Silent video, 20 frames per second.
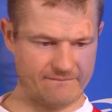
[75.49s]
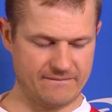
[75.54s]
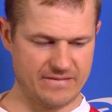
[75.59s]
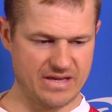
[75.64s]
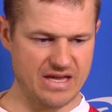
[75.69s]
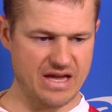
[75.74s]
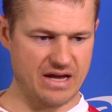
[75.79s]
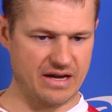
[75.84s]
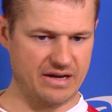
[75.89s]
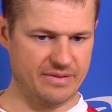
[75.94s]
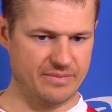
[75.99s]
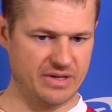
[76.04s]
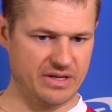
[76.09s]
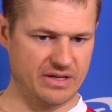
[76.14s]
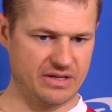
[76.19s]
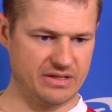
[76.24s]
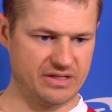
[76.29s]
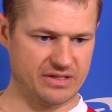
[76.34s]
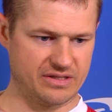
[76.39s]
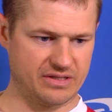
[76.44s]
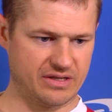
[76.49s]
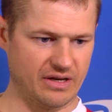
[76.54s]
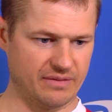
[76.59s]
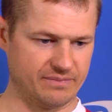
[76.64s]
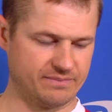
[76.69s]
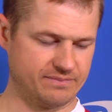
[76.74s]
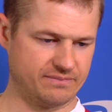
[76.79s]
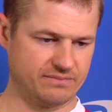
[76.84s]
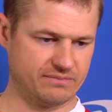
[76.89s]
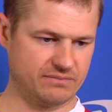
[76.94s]
Yeah, I mean, it just
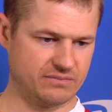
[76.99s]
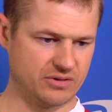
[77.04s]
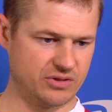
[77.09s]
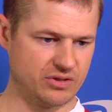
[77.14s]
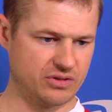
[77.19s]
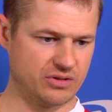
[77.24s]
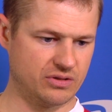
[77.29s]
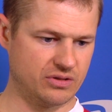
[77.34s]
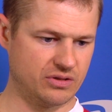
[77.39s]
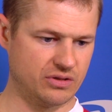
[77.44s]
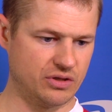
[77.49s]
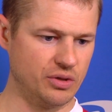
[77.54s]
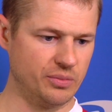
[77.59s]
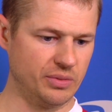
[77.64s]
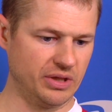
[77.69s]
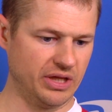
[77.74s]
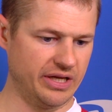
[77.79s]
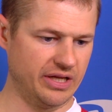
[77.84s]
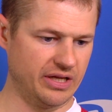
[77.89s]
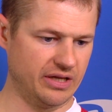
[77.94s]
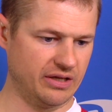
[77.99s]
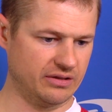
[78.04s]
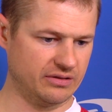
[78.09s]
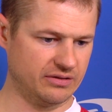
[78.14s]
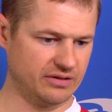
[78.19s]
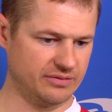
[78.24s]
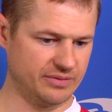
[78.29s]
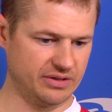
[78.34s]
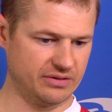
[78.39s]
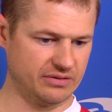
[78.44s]
kept accumulating.
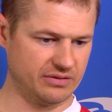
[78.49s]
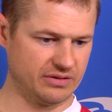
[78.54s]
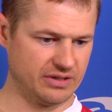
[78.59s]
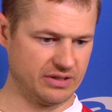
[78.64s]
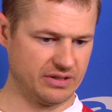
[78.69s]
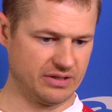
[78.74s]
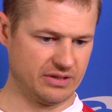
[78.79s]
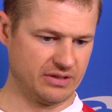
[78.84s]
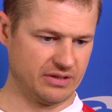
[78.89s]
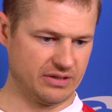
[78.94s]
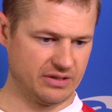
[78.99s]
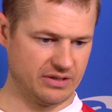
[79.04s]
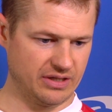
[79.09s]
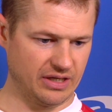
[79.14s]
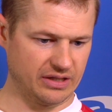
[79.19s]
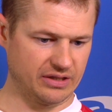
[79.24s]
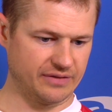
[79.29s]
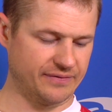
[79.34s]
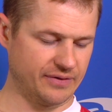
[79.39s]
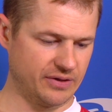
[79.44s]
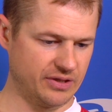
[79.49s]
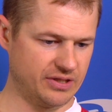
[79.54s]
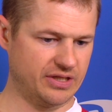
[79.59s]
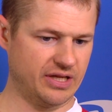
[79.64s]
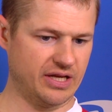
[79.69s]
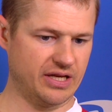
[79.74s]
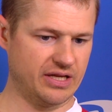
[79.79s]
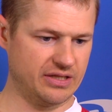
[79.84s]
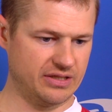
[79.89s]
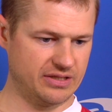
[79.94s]
I mean, you got the
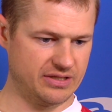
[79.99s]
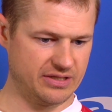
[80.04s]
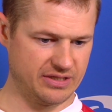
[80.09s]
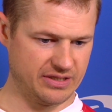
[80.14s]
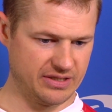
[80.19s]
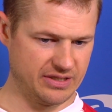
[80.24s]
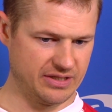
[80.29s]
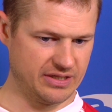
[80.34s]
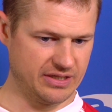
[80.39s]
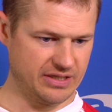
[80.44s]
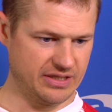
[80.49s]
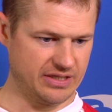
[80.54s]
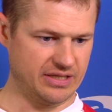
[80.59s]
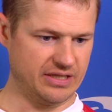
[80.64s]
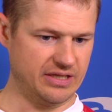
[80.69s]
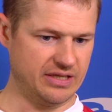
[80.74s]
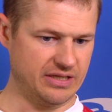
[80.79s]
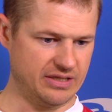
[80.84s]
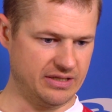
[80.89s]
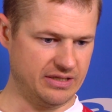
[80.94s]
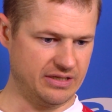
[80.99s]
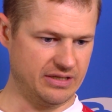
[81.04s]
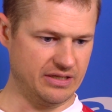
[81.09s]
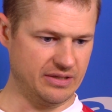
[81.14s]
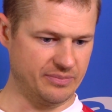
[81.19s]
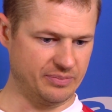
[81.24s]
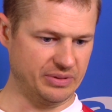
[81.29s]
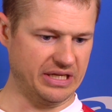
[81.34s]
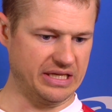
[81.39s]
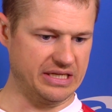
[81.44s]
first end, and then you,
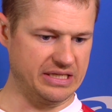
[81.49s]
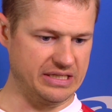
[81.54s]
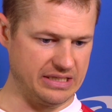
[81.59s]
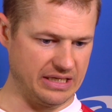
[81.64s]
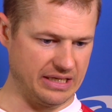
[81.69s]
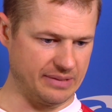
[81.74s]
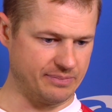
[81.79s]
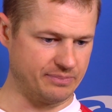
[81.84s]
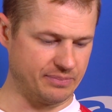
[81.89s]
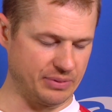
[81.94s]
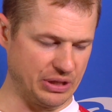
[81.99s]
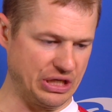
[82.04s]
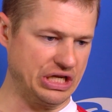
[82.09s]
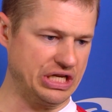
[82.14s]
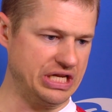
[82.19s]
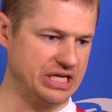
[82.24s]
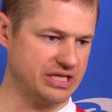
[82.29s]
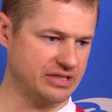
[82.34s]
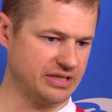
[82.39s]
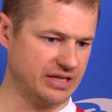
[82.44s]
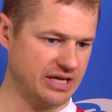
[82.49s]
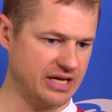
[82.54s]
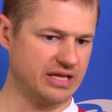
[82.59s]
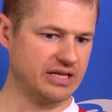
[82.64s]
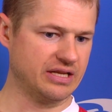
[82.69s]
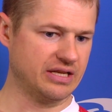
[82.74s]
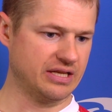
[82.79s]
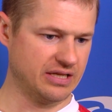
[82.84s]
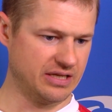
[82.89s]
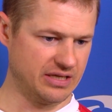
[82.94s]
you played a pretty decent
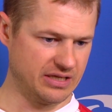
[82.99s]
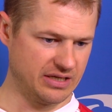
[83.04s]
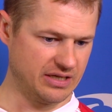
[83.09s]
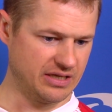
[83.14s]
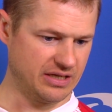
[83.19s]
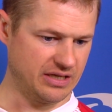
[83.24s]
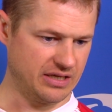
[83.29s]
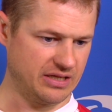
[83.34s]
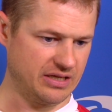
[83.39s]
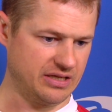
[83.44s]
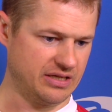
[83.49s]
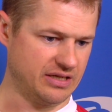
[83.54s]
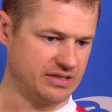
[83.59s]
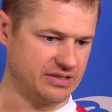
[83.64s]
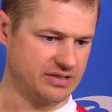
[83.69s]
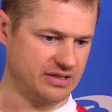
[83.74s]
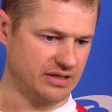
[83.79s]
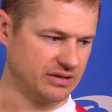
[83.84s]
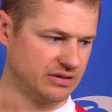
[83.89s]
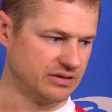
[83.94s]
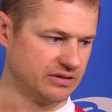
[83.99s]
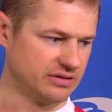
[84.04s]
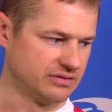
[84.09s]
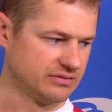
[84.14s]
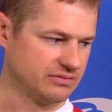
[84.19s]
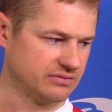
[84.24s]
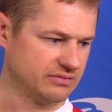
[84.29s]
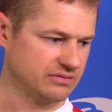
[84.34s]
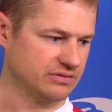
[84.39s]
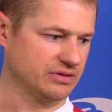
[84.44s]
end, and then you still
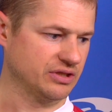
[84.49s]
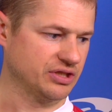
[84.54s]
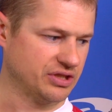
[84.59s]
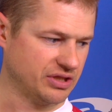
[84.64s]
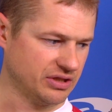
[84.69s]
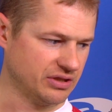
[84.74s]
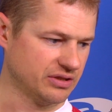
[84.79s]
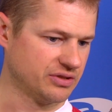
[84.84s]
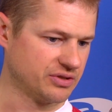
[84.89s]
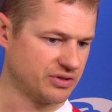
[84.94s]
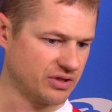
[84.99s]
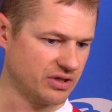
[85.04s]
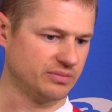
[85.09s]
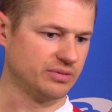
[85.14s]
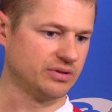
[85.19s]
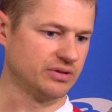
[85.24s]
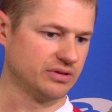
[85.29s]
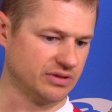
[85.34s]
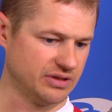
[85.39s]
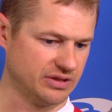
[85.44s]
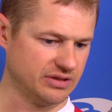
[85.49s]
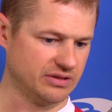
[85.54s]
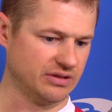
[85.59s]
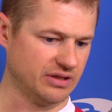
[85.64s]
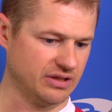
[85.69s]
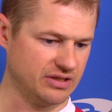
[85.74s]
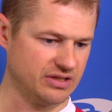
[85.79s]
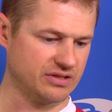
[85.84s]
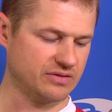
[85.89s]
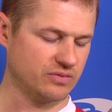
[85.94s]
you're still in trouble,
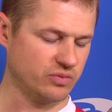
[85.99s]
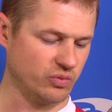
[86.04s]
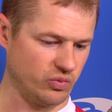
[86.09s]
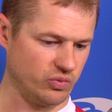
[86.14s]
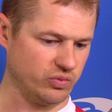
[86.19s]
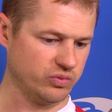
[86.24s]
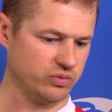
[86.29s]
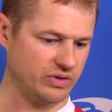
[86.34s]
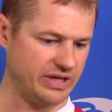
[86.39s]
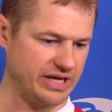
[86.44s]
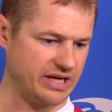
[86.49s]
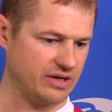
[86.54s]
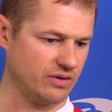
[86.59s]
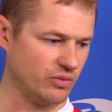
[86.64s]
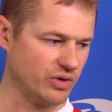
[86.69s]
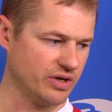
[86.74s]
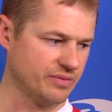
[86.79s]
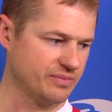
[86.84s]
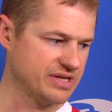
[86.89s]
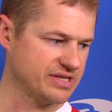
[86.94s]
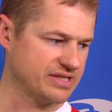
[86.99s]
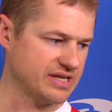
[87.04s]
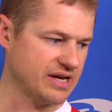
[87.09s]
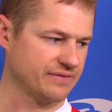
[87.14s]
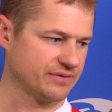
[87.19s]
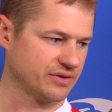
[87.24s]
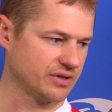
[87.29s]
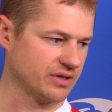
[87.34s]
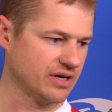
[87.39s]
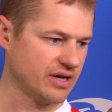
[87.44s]
and it just kind of one miss
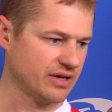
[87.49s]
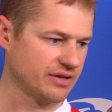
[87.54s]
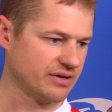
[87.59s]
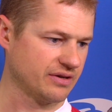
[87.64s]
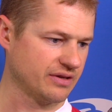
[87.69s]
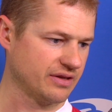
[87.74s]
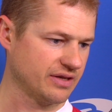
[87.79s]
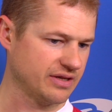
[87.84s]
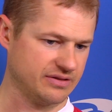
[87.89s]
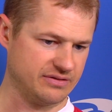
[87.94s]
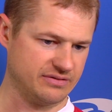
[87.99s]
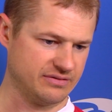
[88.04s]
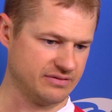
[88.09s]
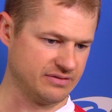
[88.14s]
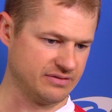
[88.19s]
after another that